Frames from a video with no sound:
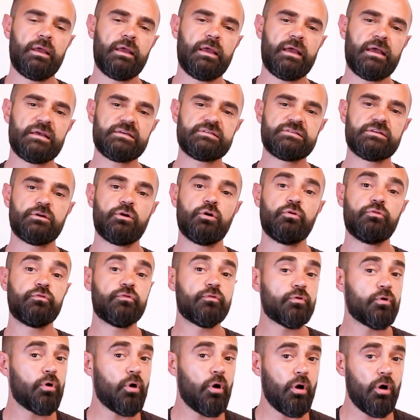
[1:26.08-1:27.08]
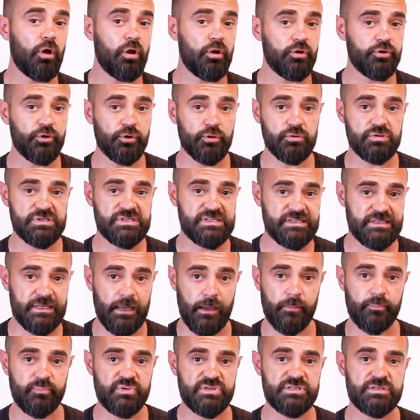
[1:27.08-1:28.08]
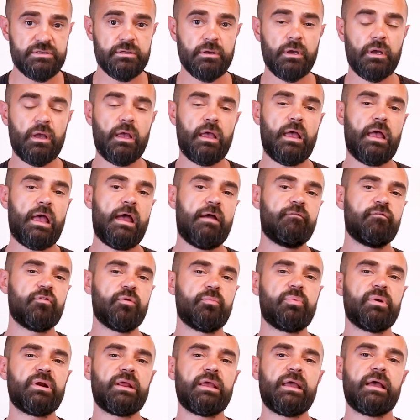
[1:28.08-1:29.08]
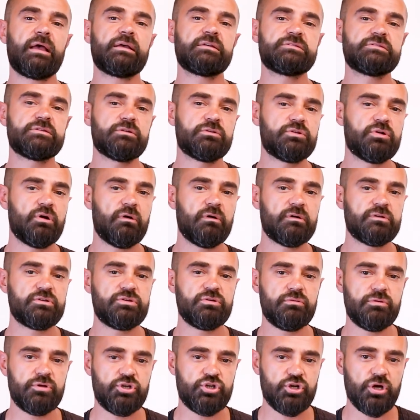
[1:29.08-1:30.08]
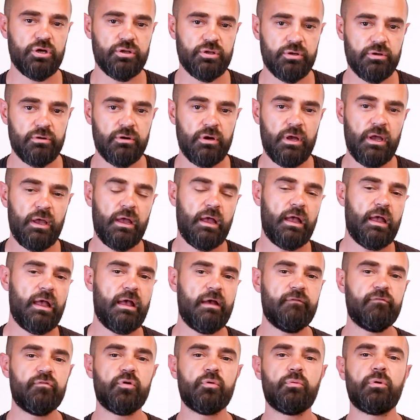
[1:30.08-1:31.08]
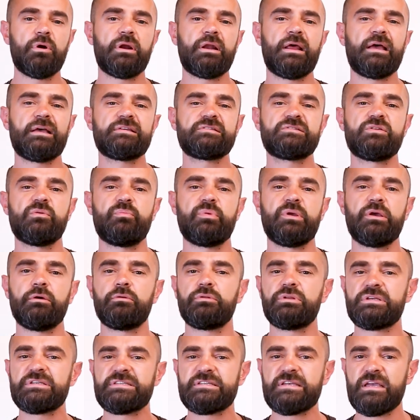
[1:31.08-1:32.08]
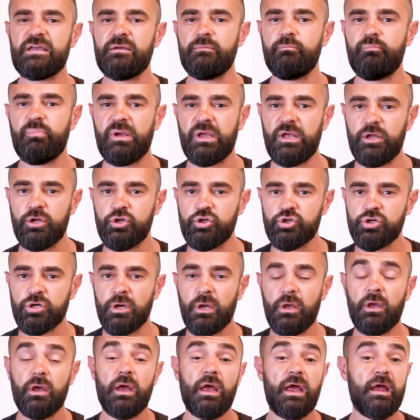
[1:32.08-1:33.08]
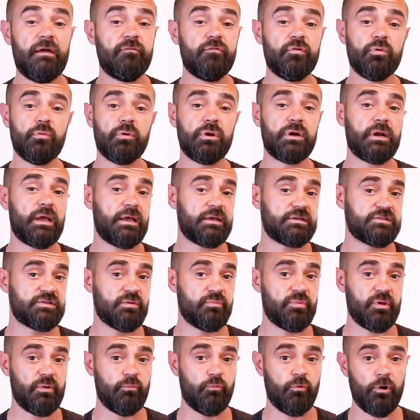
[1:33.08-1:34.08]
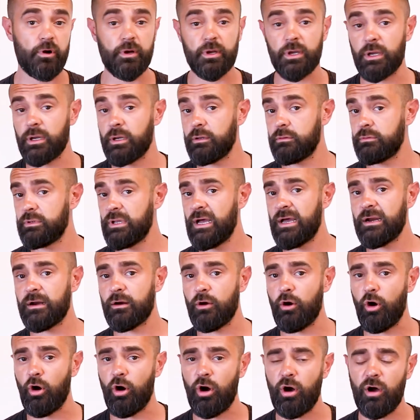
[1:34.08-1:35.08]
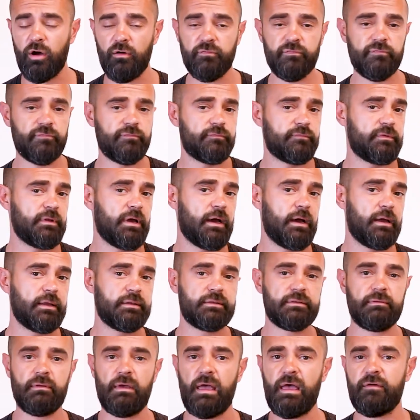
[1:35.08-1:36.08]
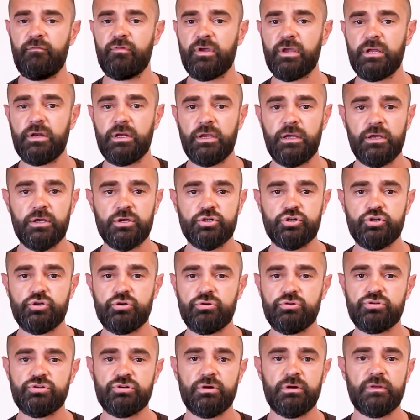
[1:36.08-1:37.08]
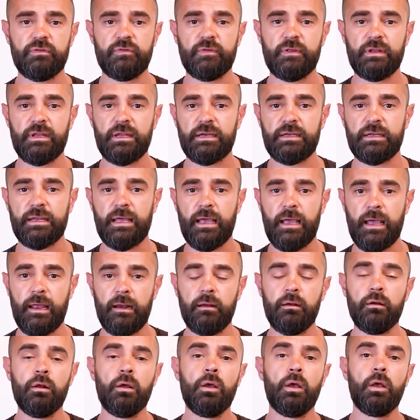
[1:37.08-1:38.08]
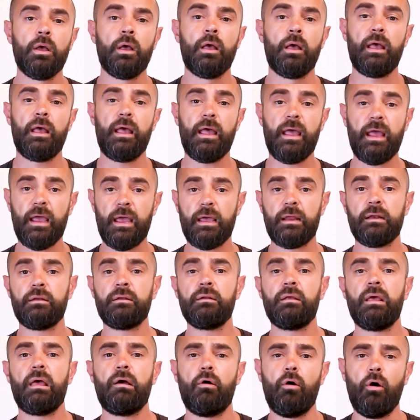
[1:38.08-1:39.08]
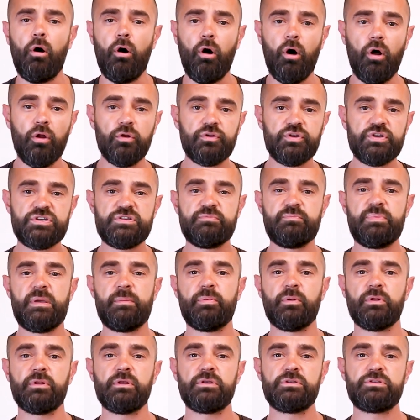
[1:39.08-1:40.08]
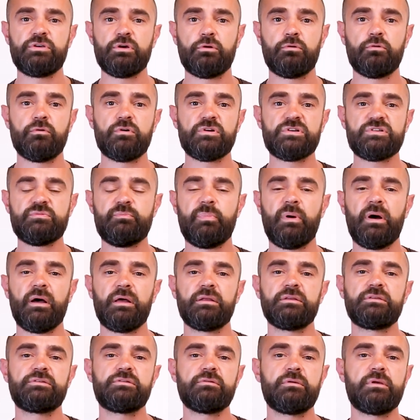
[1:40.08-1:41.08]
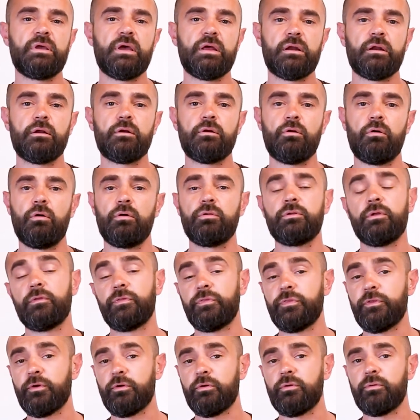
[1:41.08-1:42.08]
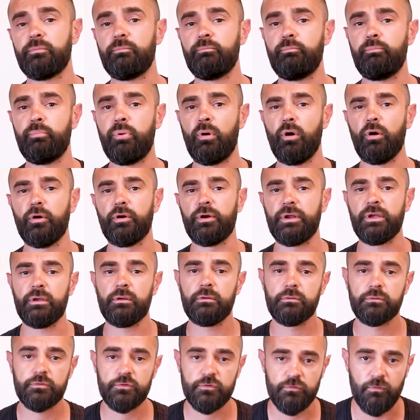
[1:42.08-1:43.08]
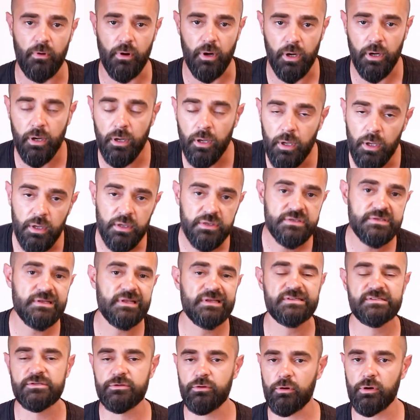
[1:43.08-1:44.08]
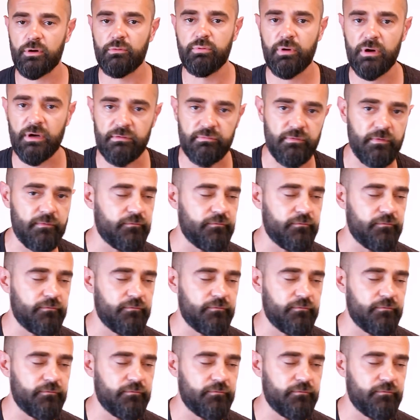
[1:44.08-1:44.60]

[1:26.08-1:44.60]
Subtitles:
It has to go through all those steps. Everybody has to talk to each other. Everyone has to be on the same page. Everyone has to be working, not off, not having any issues or anything like that. And all these people need to correspond to get it on a third-party truck. So let's do a quick